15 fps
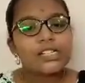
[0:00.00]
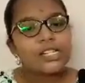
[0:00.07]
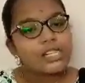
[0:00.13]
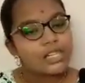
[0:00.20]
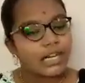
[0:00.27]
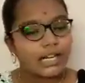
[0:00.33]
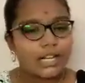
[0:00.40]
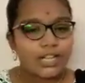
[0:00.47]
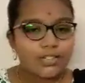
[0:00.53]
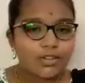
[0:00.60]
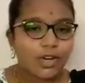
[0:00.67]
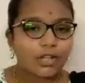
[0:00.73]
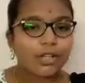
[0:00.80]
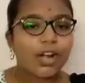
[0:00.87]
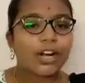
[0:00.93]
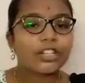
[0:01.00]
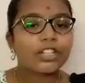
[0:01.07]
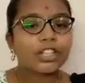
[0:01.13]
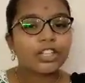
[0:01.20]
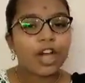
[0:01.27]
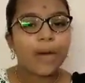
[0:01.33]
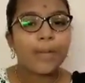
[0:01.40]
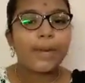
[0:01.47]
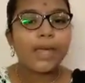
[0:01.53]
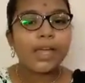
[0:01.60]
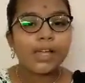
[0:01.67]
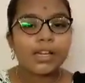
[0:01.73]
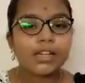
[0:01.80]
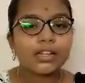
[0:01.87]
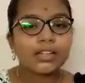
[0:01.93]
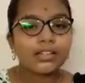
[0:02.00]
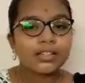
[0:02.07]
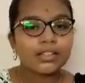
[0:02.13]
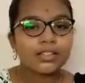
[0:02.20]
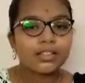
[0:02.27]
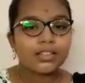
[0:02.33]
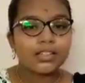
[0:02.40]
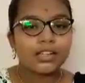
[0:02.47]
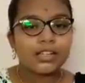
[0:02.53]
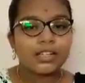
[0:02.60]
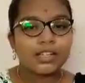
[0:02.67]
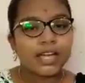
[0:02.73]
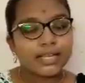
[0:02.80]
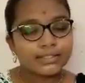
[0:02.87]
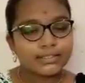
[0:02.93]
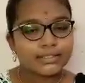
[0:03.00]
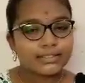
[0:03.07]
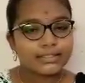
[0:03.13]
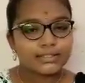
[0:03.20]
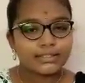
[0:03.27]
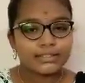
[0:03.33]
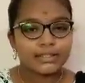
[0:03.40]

Let us go to another topic. Yes.